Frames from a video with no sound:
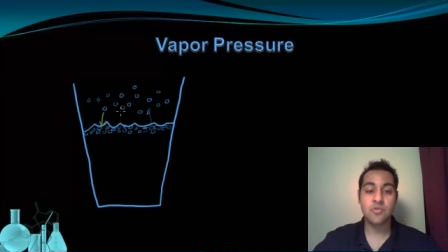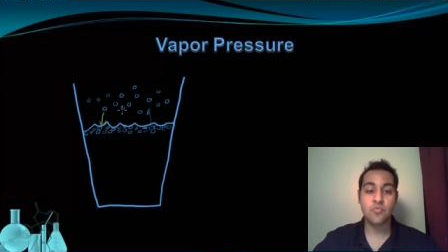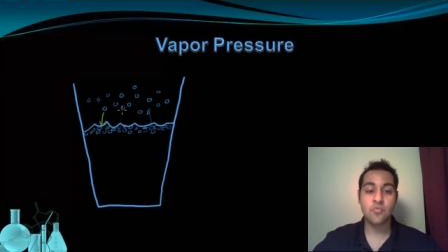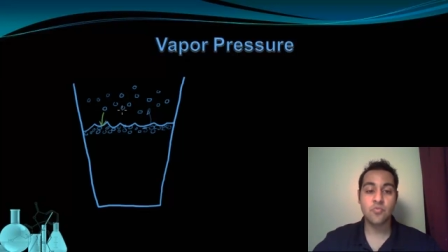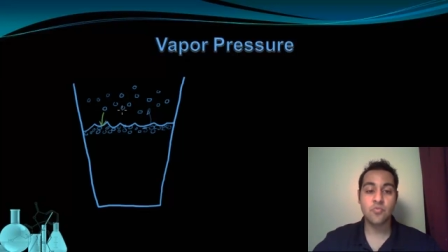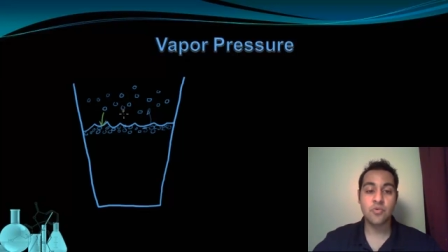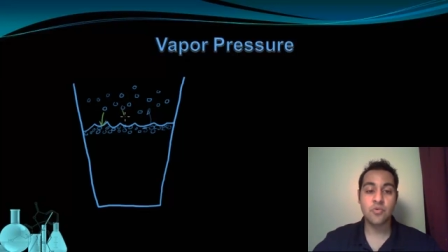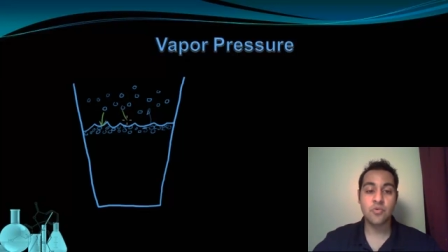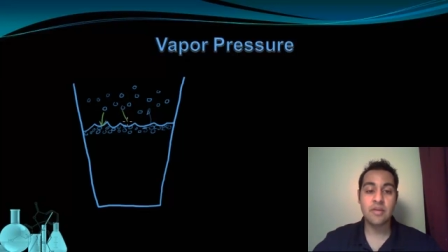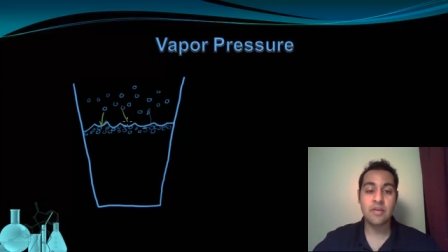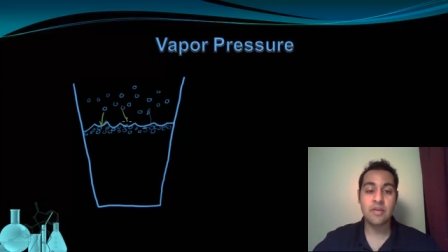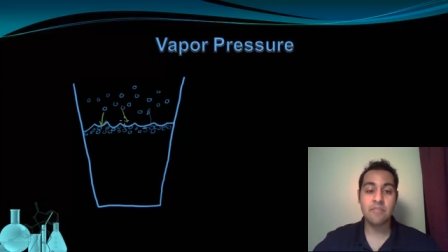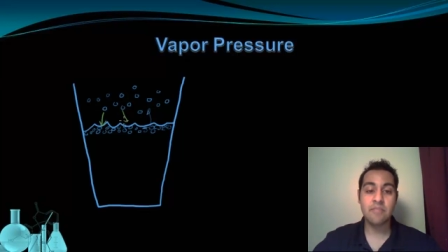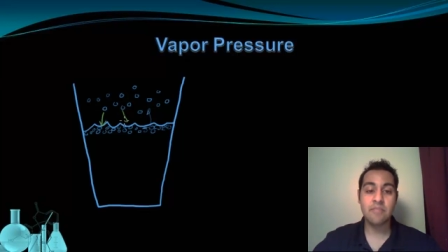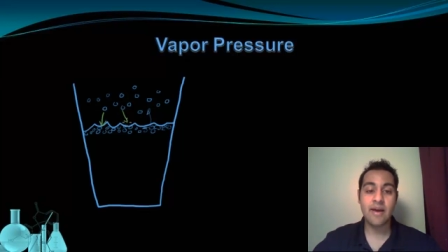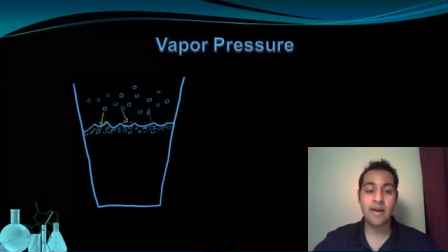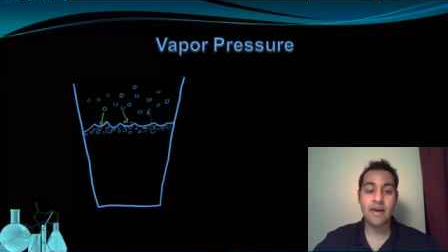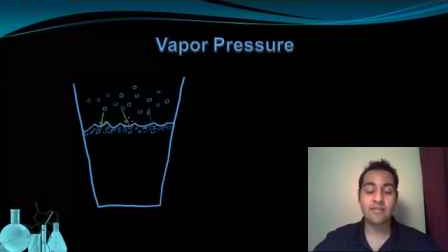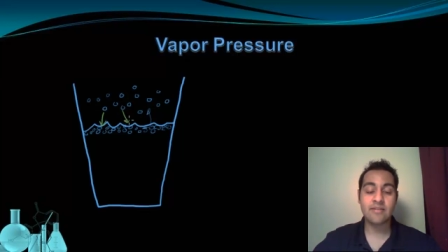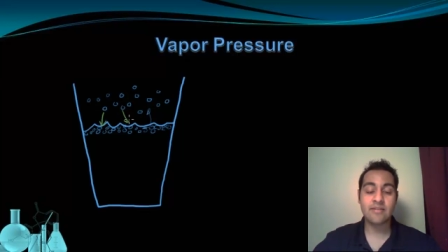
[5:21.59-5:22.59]
will
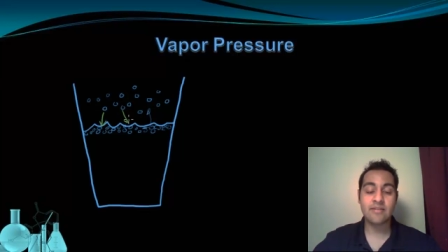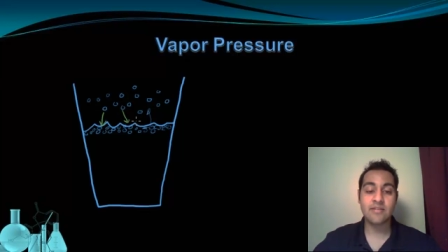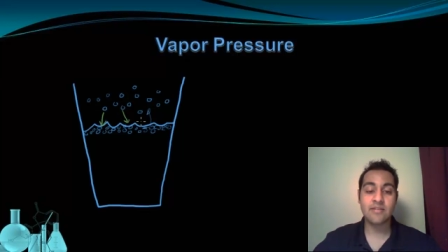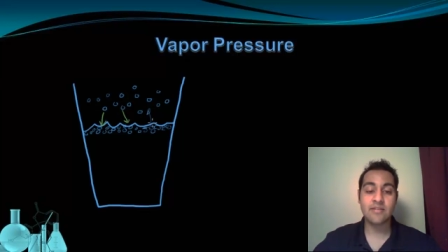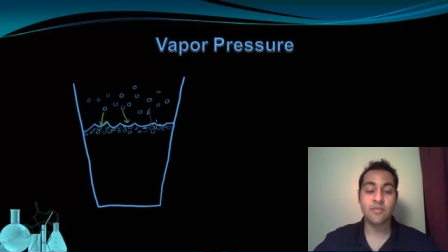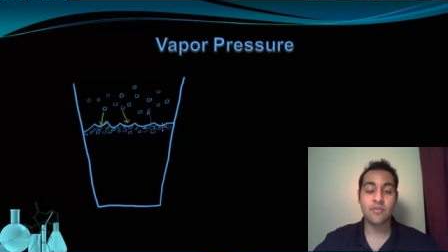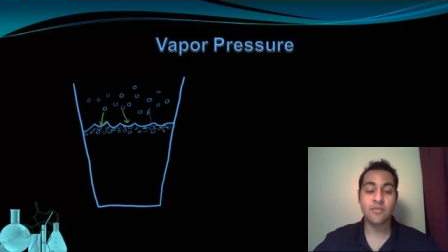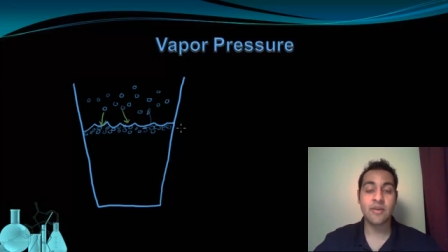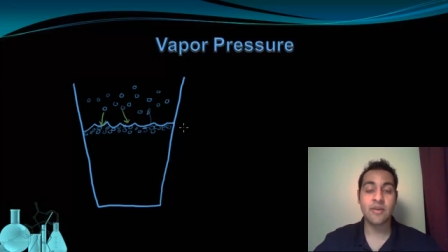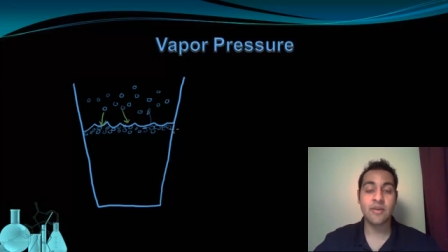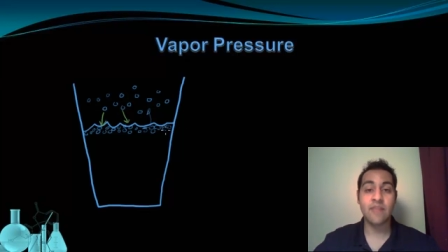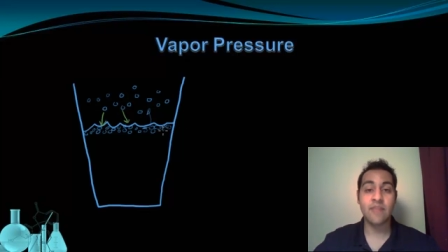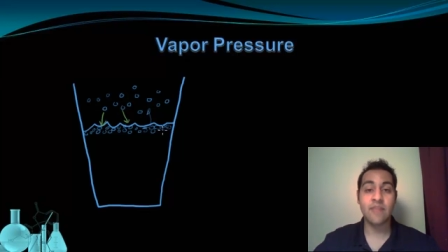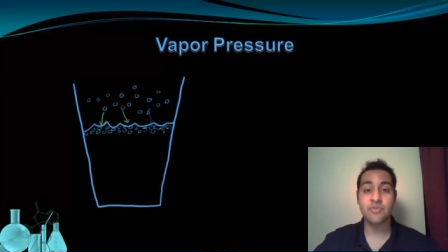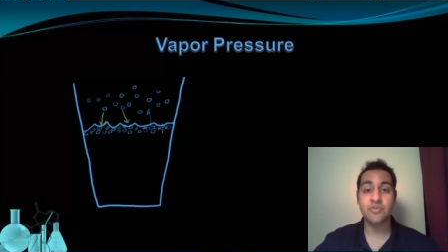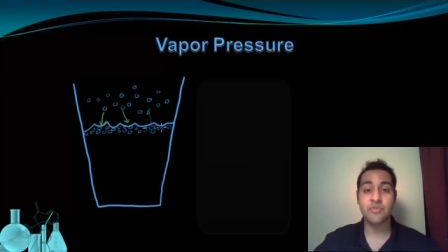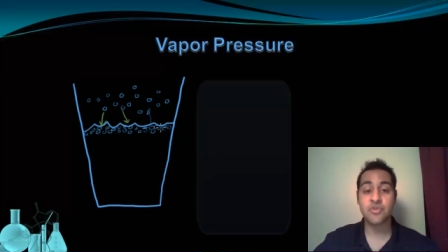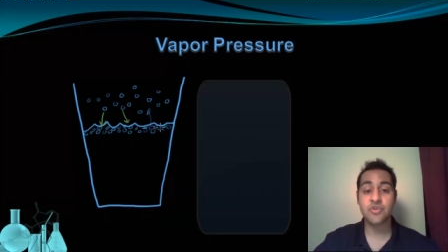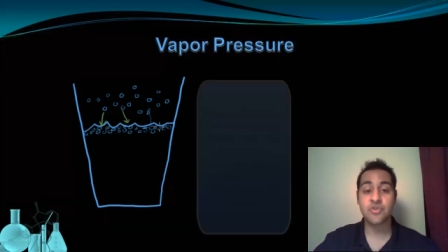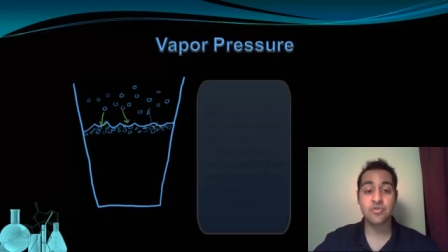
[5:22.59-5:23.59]
impact the liquid and
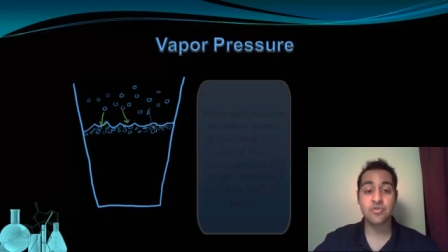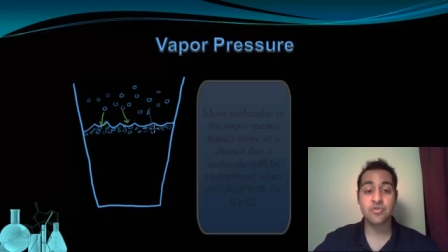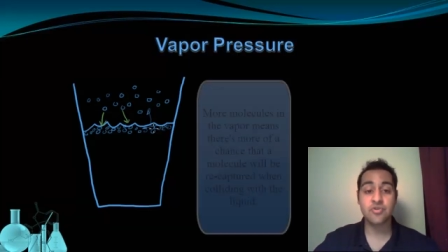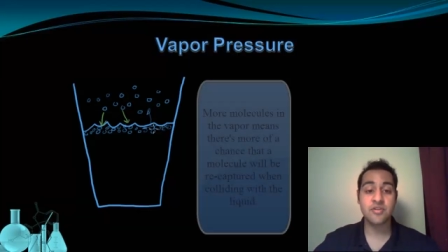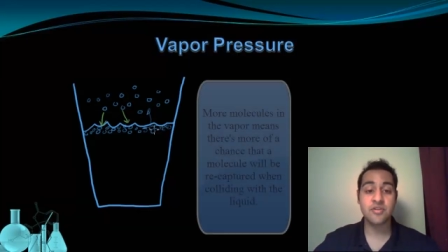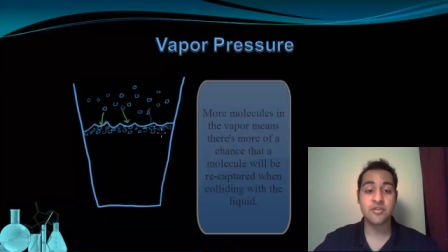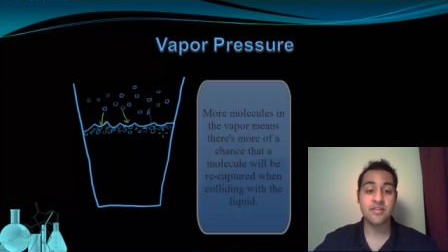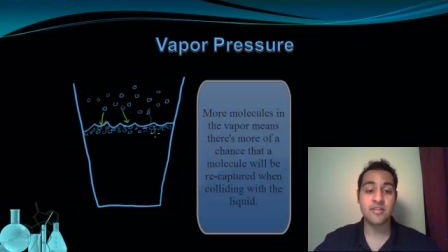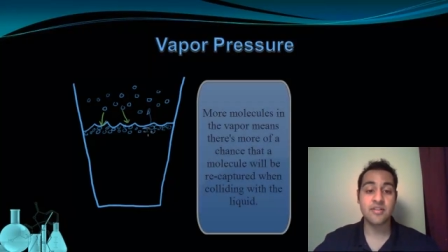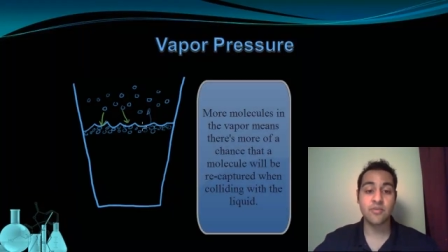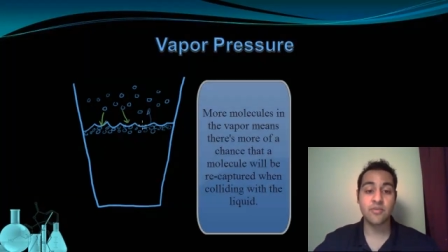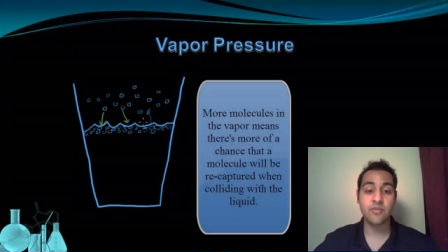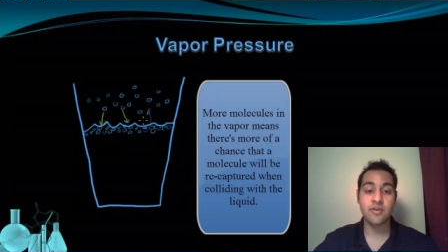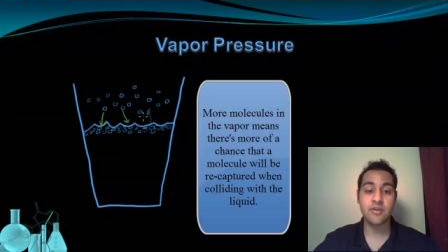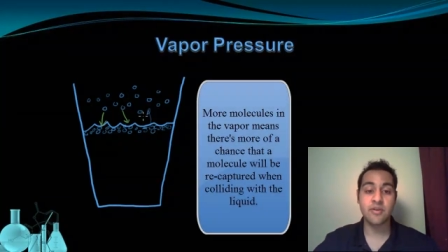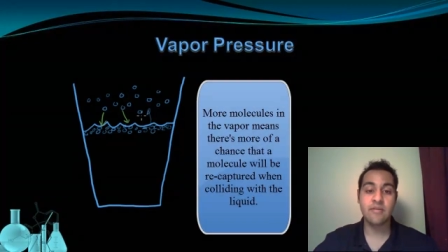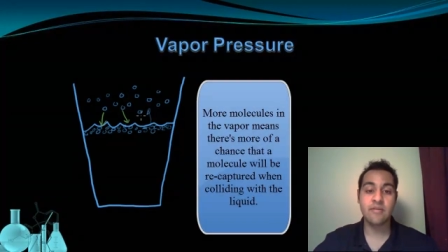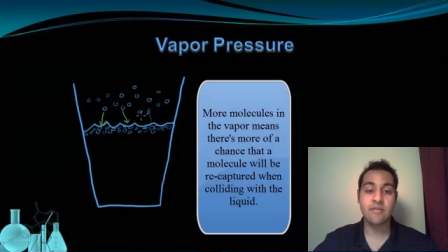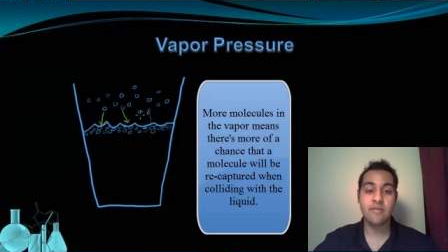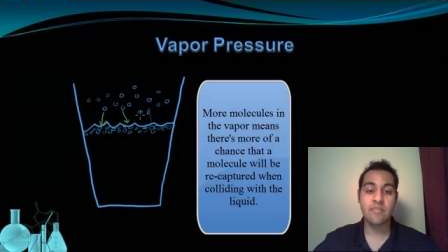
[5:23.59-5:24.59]
return to the
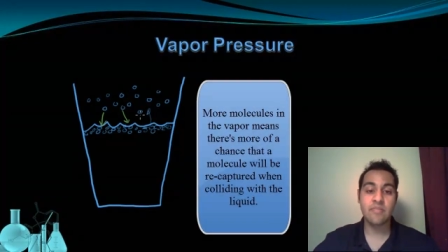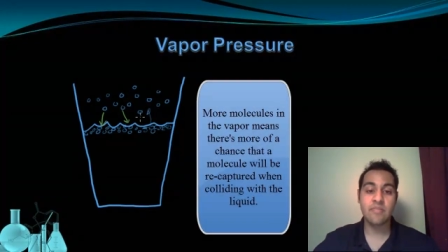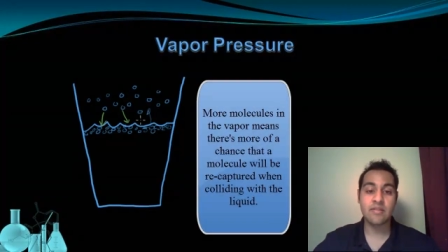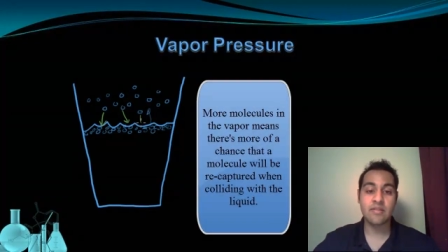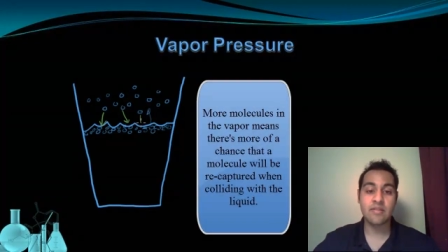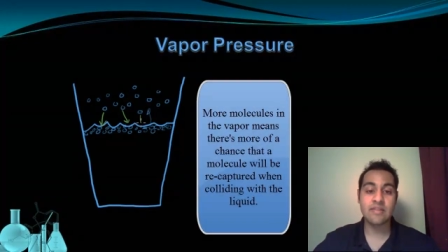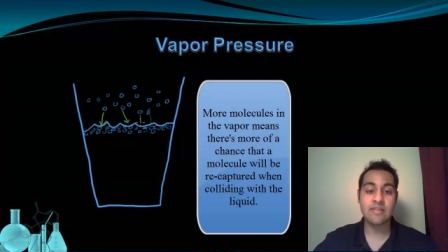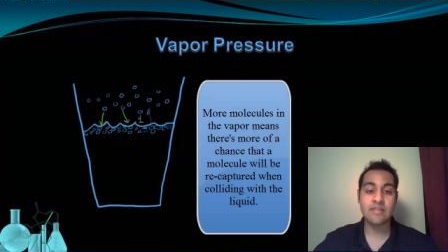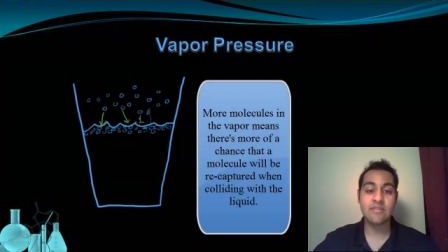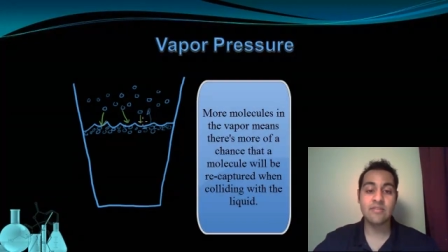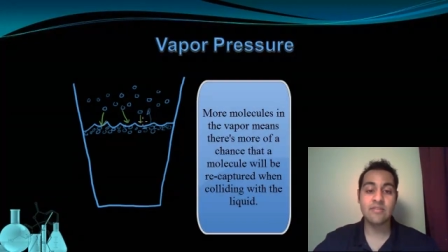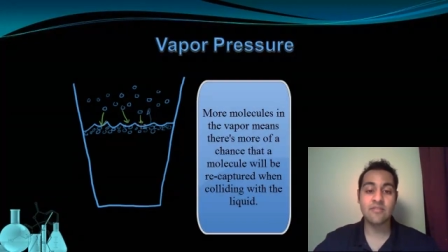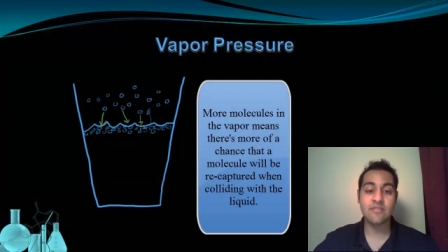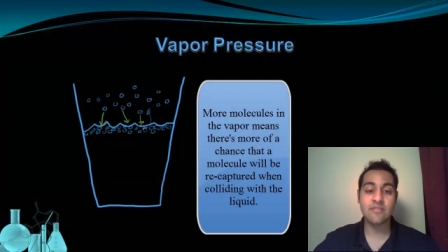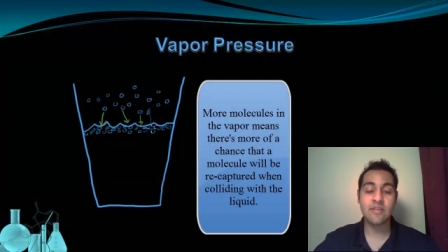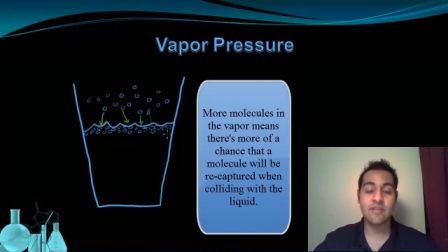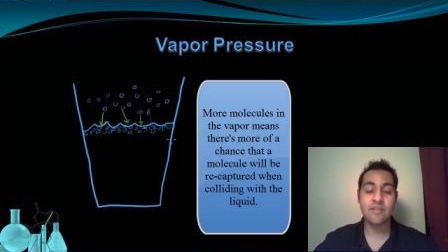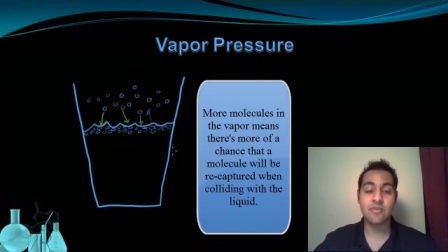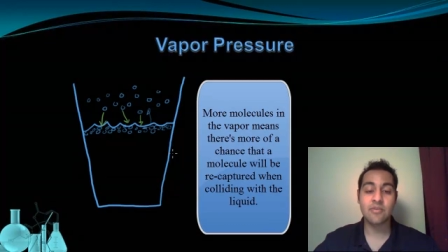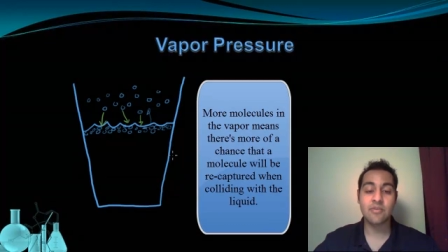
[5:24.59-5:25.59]
liquid, leaving the
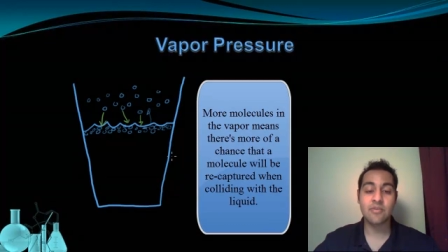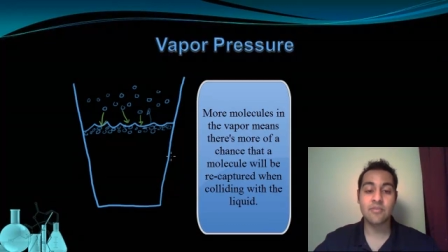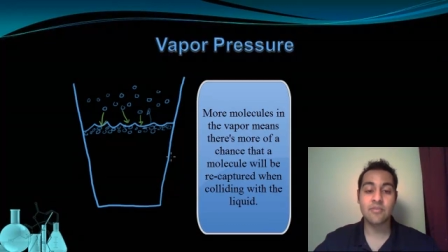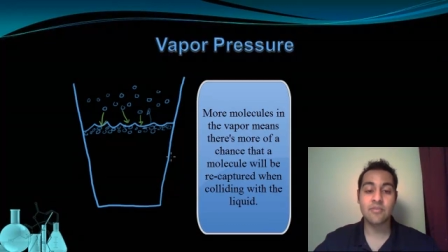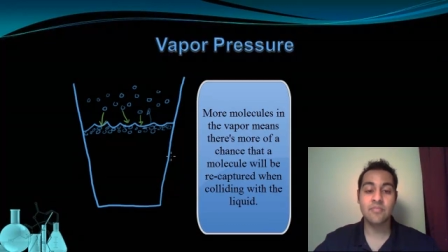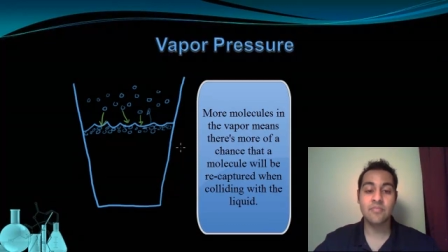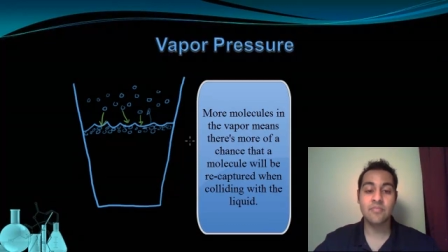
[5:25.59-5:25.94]
vapor.